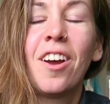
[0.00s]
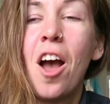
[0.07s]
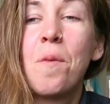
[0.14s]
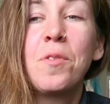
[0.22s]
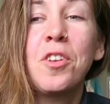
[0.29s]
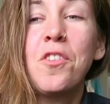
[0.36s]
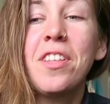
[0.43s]

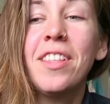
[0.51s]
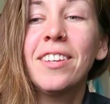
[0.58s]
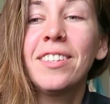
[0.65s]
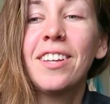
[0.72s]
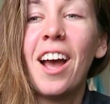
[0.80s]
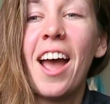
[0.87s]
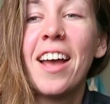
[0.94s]
I'm doing
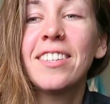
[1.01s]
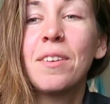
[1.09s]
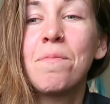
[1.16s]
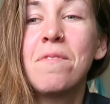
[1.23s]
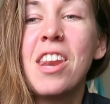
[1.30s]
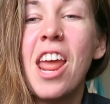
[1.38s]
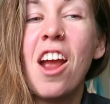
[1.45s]
this, guys.
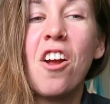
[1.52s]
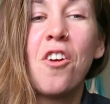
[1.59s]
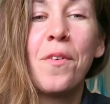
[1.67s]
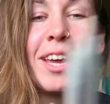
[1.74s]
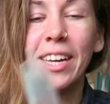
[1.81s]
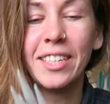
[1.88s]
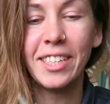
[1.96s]
I'm
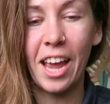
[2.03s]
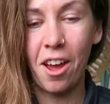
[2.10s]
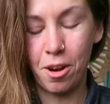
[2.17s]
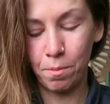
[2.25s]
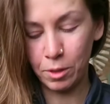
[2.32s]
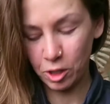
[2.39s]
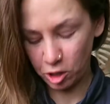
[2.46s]
narrowing it
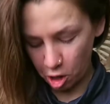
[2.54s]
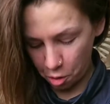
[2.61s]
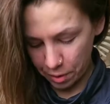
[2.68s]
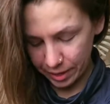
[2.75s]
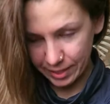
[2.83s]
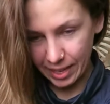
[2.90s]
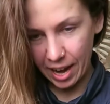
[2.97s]
down. I'm
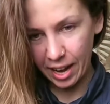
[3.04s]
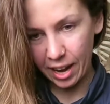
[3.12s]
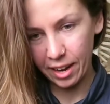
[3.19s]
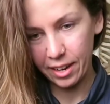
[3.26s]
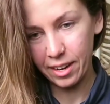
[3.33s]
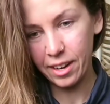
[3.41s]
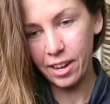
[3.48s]
so
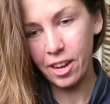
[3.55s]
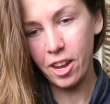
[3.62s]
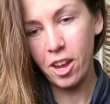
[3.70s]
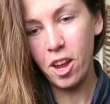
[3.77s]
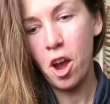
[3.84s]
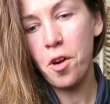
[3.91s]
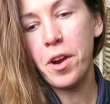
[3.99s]
excited.
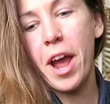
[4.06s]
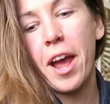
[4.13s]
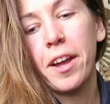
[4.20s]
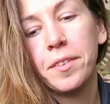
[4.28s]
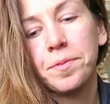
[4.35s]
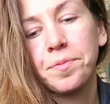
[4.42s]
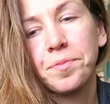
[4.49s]

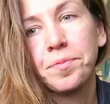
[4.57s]
Okay.